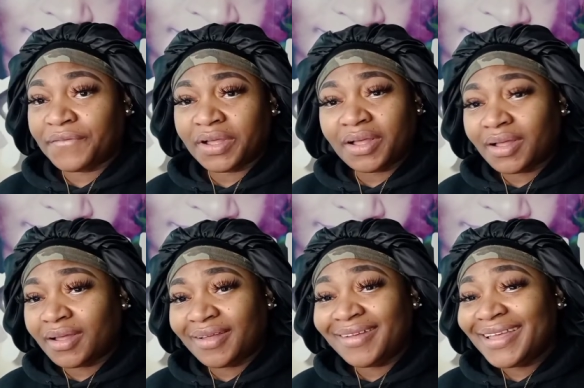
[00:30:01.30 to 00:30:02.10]
for
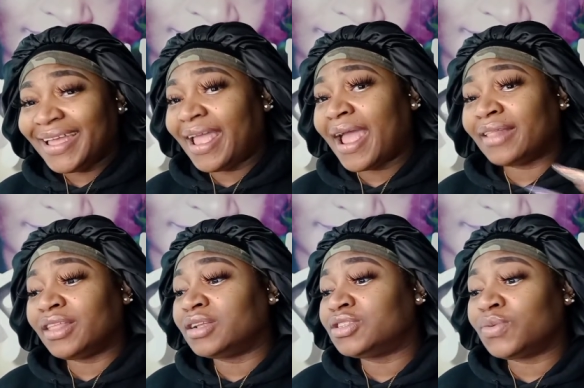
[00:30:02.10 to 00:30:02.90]
her. He out
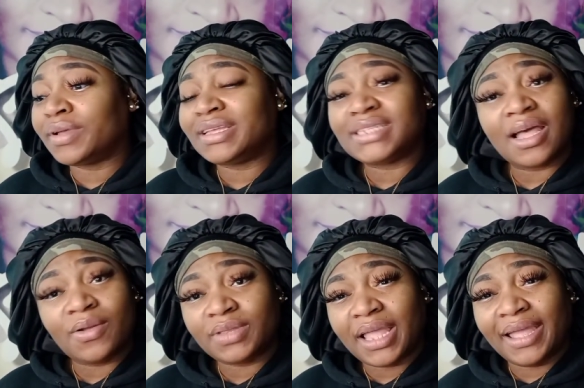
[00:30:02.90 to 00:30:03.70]
there doing his
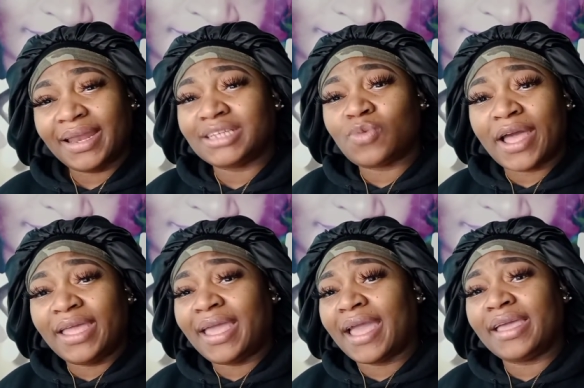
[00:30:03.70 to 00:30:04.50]
own thing. That's why he
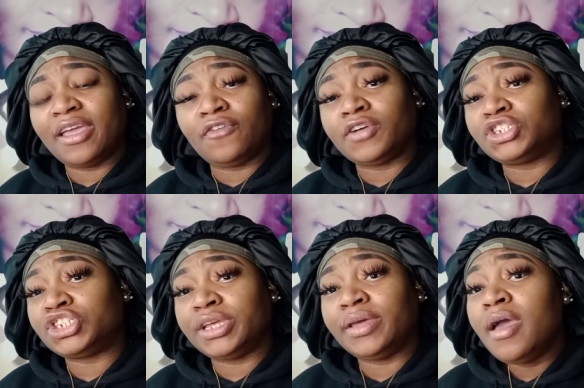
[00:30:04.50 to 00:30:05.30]
can't give her
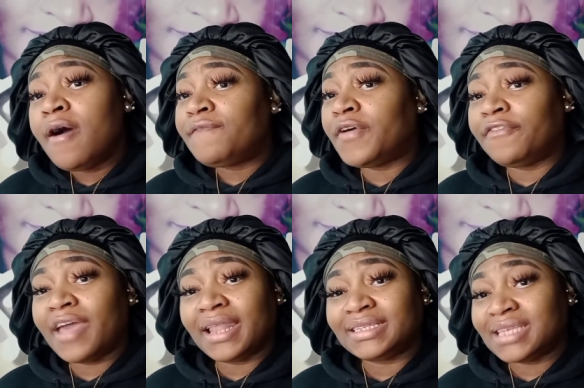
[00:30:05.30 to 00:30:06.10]
shit for
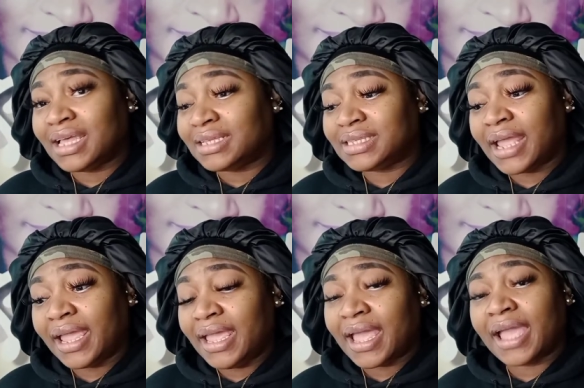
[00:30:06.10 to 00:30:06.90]
Valentine's
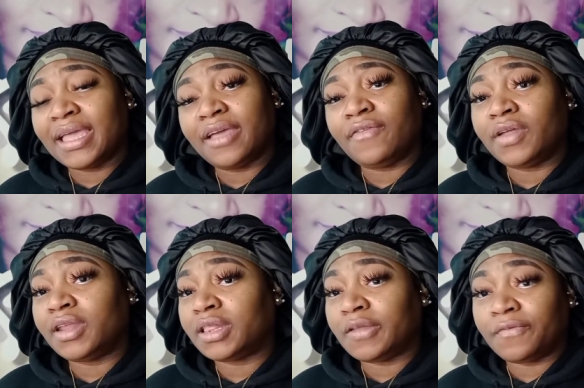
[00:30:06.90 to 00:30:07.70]
Day. He can't give her
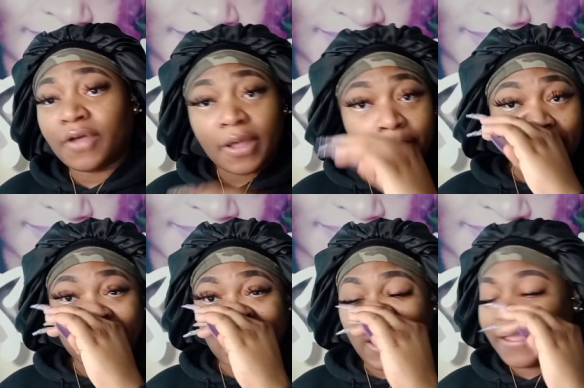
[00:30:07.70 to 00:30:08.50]
nothing for her
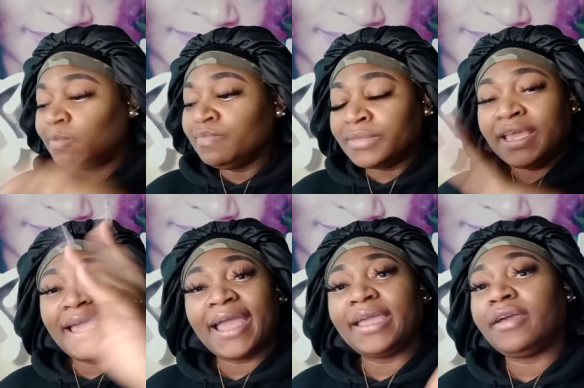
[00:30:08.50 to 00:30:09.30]
birthday. He
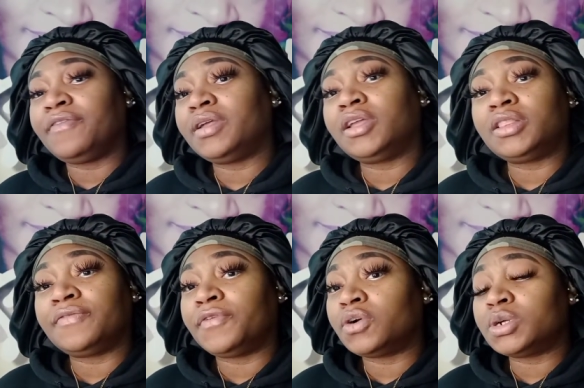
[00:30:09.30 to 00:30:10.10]
can't give her nothing
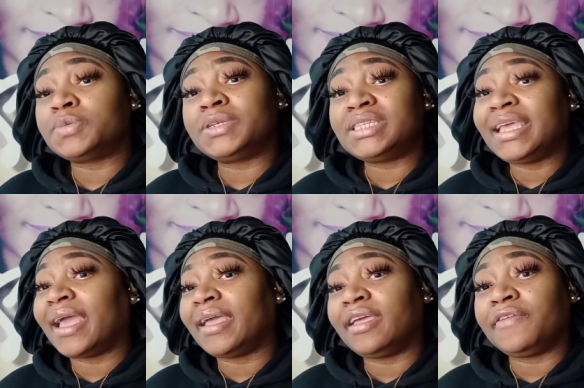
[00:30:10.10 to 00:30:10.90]
for Christmas. He
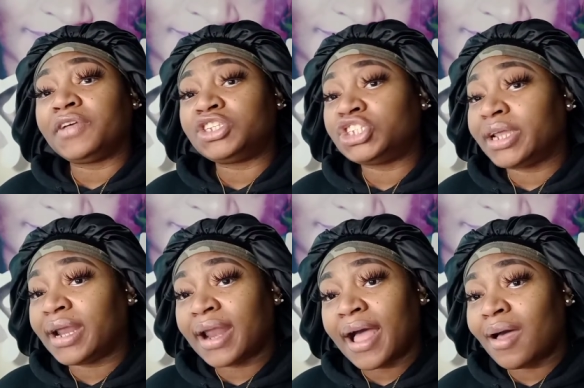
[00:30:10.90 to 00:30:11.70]
can't give her shit
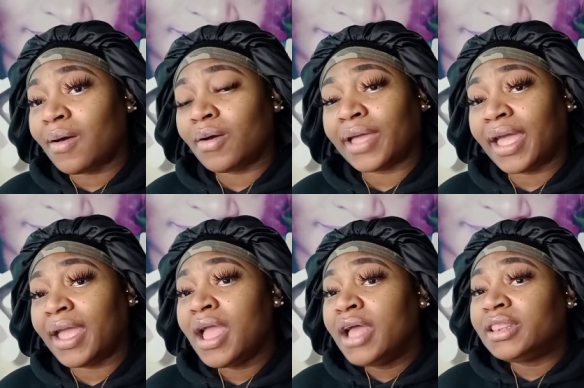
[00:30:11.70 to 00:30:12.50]
at all,
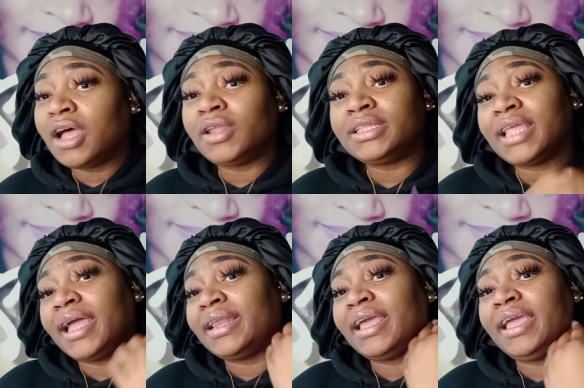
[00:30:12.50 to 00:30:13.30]
okay? The only
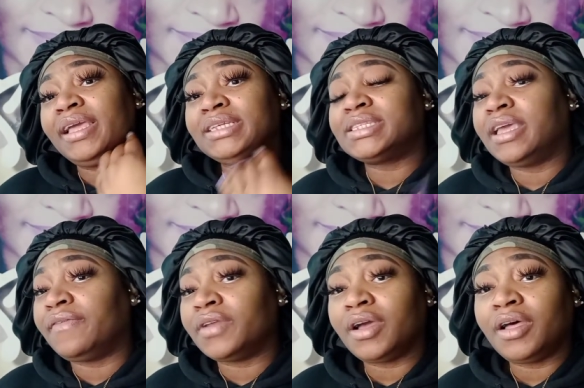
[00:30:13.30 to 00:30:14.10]
thing that he is
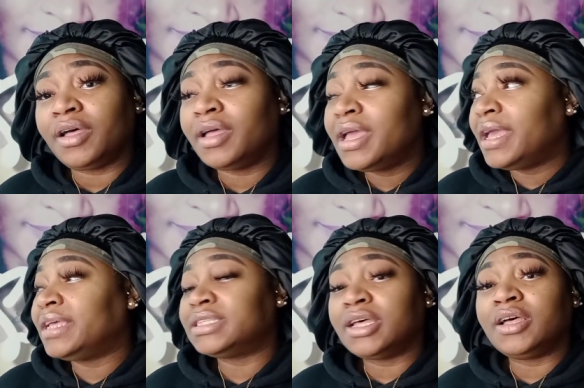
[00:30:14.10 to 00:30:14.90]
giving her
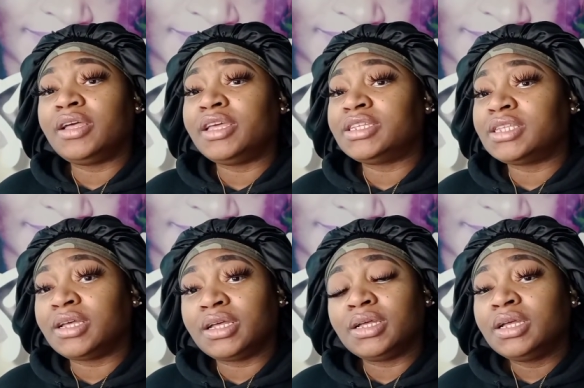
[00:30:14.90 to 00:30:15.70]
is a is
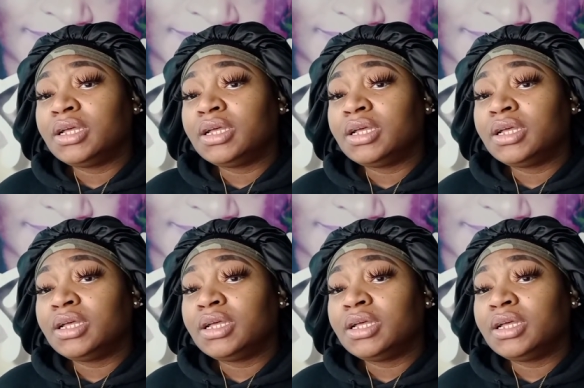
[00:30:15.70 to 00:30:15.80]
a